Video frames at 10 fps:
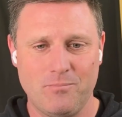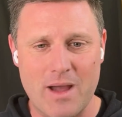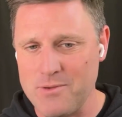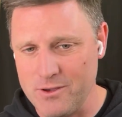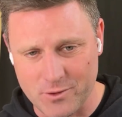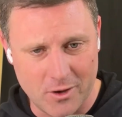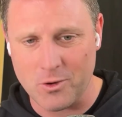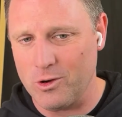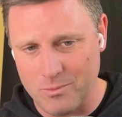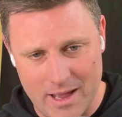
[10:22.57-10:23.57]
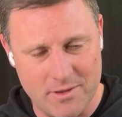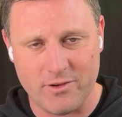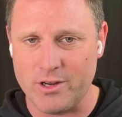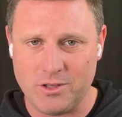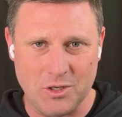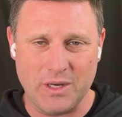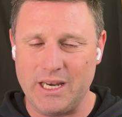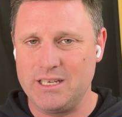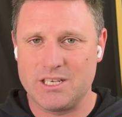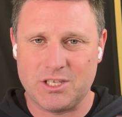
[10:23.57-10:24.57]
Maybe you've got Hall, maybe you've got Hewett,
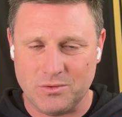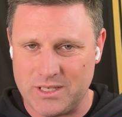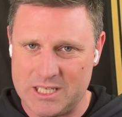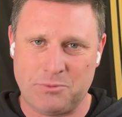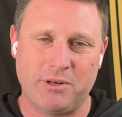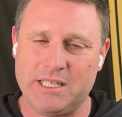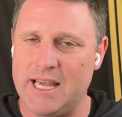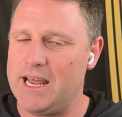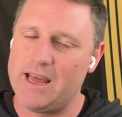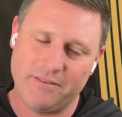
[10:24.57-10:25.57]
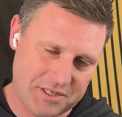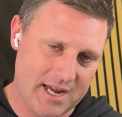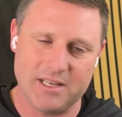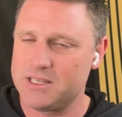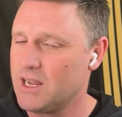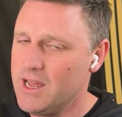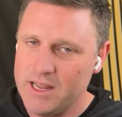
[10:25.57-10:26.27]
and you're still desperate to get out of Sanders,